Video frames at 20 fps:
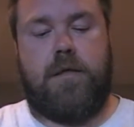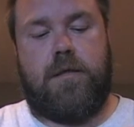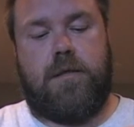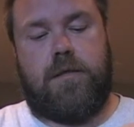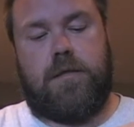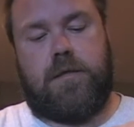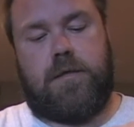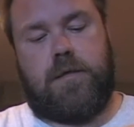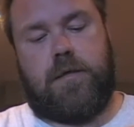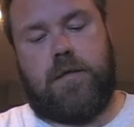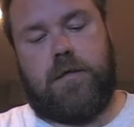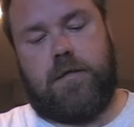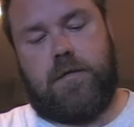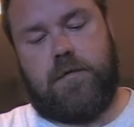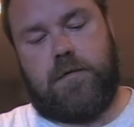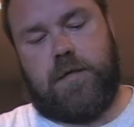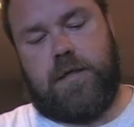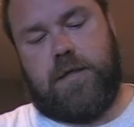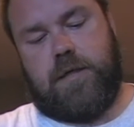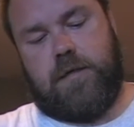So
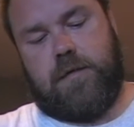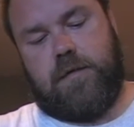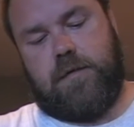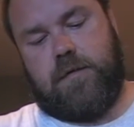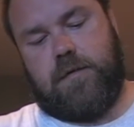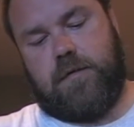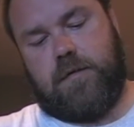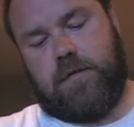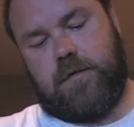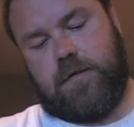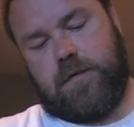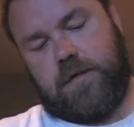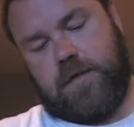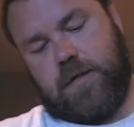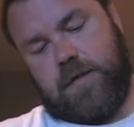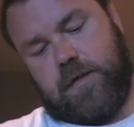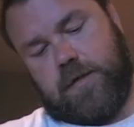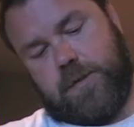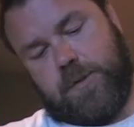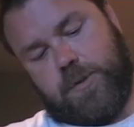I'm going to
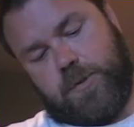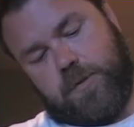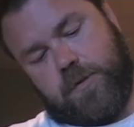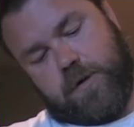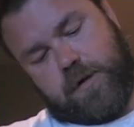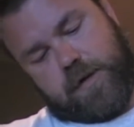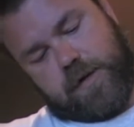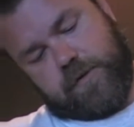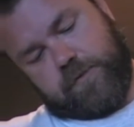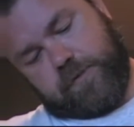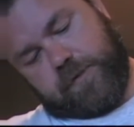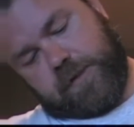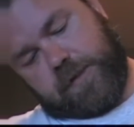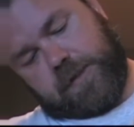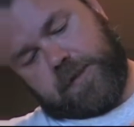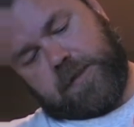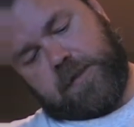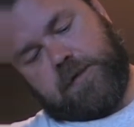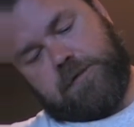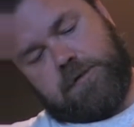kind of dry out
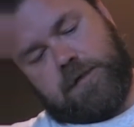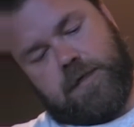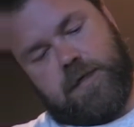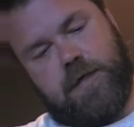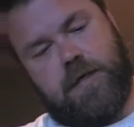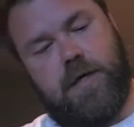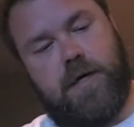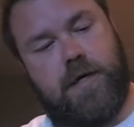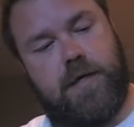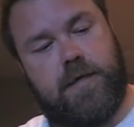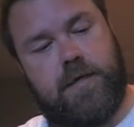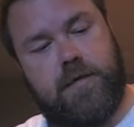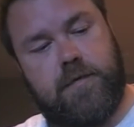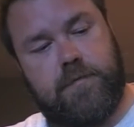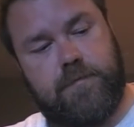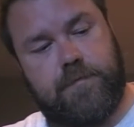this cotton